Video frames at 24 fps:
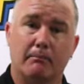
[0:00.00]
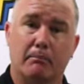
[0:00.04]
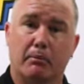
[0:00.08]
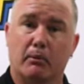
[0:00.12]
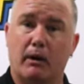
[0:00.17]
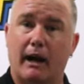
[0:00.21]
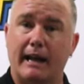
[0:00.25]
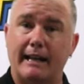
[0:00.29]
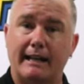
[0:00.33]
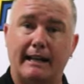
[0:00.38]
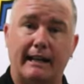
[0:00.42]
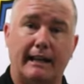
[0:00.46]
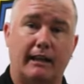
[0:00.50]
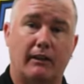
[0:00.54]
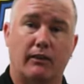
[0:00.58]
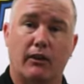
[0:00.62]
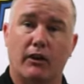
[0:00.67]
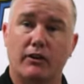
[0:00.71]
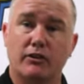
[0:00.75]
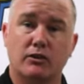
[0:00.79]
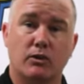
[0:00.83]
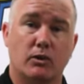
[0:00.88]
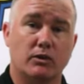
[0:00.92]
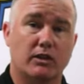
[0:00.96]
braking and
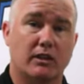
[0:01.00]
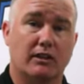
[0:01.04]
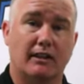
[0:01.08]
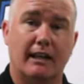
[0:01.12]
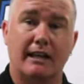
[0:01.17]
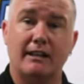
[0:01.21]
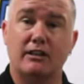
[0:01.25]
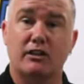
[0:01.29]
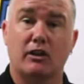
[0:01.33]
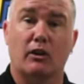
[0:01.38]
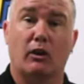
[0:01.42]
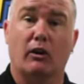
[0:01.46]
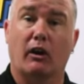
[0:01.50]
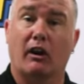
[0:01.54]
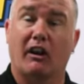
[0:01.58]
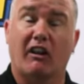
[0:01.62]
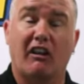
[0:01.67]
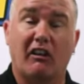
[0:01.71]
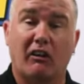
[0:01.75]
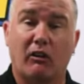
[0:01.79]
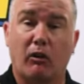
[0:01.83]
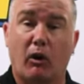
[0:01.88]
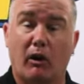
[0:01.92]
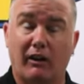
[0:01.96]
those sorts of things, you've got a
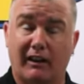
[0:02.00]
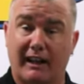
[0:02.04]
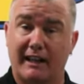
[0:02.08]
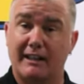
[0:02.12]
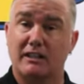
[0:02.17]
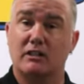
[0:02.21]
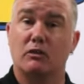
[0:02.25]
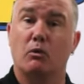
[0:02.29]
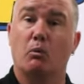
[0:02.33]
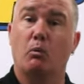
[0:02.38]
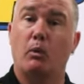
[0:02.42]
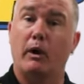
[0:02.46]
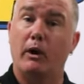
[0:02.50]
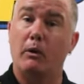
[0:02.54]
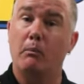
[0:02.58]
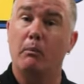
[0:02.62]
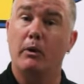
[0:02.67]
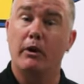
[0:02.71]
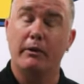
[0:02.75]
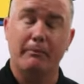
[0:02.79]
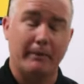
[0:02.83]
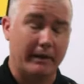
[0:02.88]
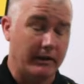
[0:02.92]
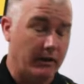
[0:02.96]
lot less wheel
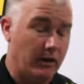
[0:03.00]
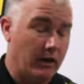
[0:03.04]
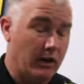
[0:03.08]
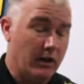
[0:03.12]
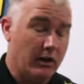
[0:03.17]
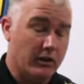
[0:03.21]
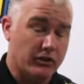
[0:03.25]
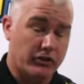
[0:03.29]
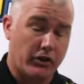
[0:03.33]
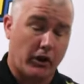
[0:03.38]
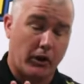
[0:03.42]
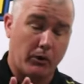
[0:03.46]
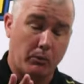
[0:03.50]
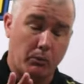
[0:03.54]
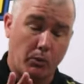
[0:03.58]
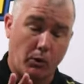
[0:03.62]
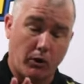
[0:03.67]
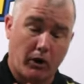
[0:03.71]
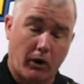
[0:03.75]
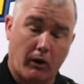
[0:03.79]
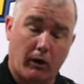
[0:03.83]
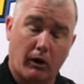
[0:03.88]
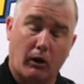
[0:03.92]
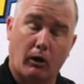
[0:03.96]
movement. So it will
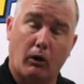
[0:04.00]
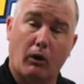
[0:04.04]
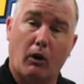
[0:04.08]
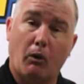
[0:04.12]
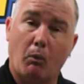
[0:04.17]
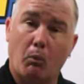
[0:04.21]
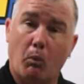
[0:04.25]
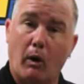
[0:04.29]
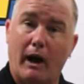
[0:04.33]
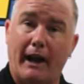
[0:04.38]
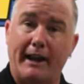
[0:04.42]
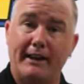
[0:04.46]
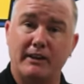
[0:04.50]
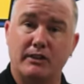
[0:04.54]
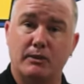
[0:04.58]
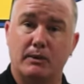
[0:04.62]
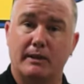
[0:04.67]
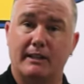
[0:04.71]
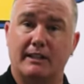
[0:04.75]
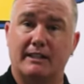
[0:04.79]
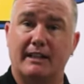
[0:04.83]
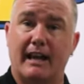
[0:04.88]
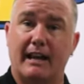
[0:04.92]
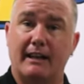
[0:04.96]
go a long way to
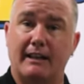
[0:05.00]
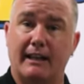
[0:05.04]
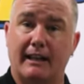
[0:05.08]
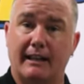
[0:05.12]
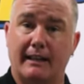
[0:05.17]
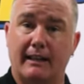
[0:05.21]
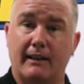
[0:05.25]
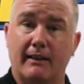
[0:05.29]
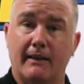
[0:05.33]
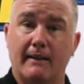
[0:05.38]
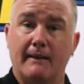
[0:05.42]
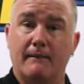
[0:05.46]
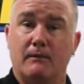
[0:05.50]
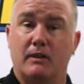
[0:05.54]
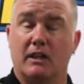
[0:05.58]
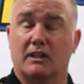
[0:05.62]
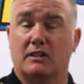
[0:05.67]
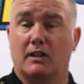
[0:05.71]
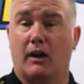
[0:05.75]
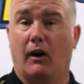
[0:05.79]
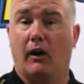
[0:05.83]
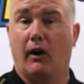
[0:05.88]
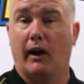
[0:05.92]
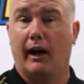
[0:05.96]
extending the
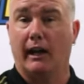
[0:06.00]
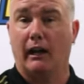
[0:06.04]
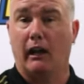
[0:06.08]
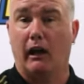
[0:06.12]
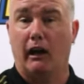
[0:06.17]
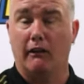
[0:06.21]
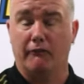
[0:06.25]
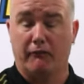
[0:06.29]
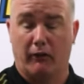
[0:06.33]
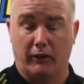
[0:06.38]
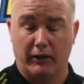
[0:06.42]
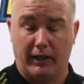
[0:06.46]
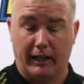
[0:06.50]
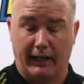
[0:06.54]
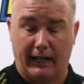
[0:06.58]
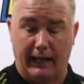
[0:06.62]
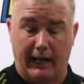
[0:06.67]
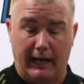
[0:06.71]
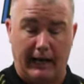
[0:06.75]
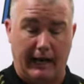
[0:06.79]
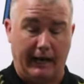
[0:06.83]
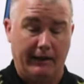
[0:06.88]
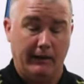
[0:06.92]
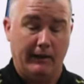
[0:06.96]
tire life on your
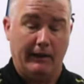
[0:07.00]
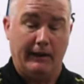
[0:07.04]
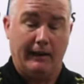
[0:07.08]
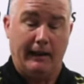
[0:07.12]
car.